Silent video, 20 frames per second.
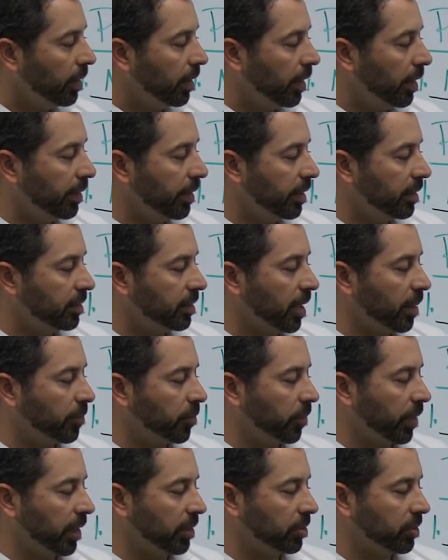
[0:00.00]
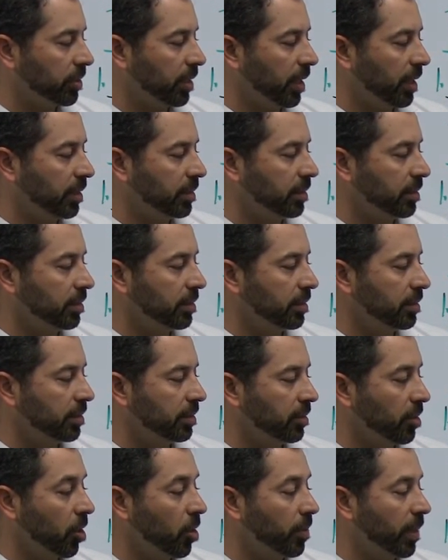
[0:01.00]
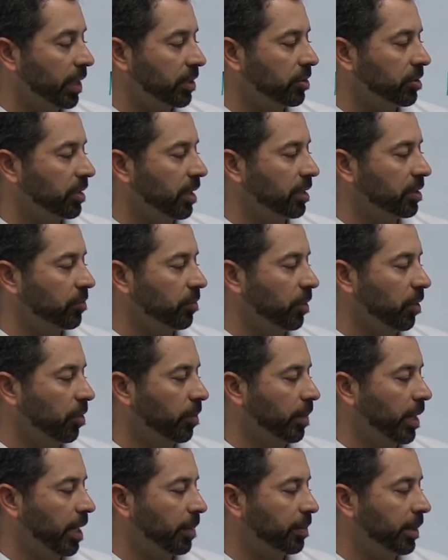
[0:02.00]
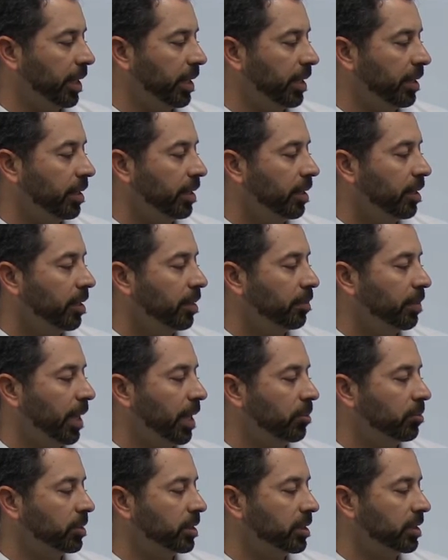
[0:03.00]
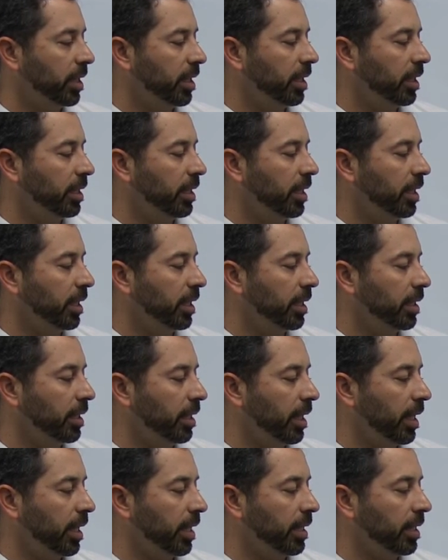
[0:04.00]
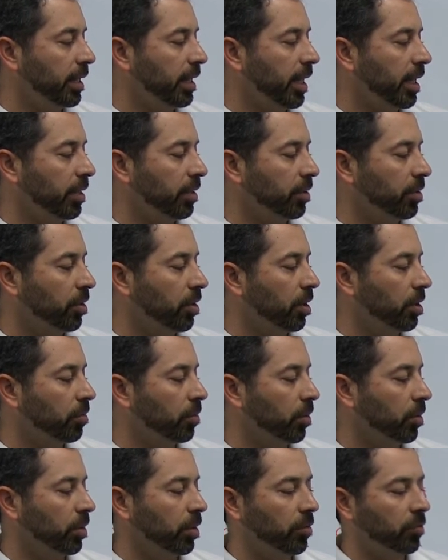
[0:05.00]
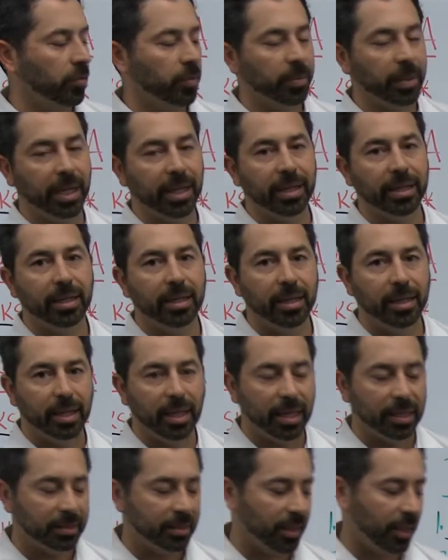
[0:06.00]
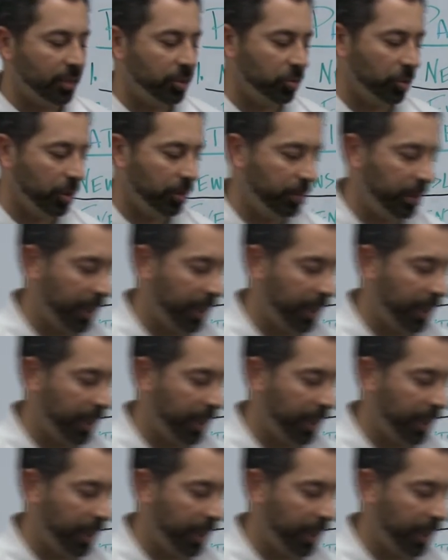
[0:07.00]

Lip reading: And then Top 3 Exercises, home exercise for back pain, pain with sitting, getting in and out of the car, rolling over in bed, SI joint